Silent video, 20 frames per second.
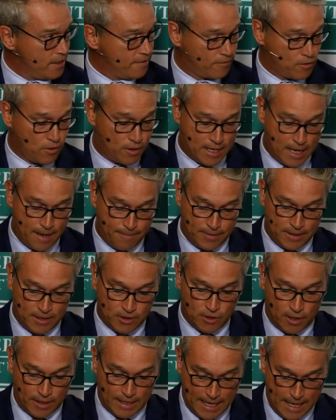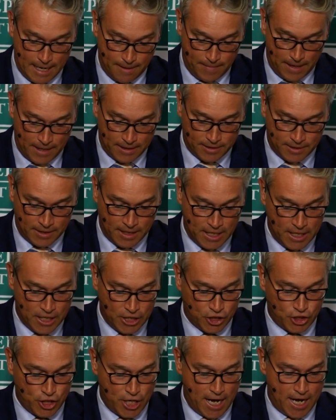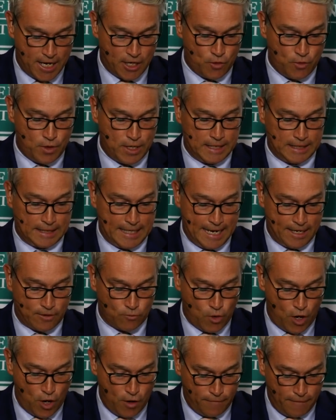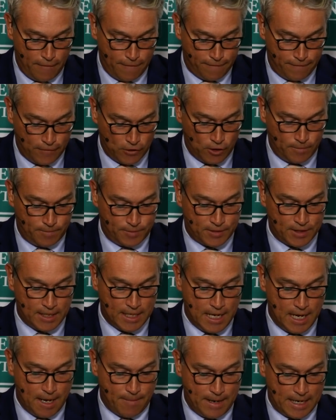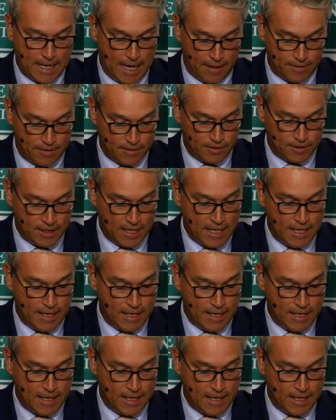you've got companies like Airbus, Jaguar, Land Rover, Philips, among others.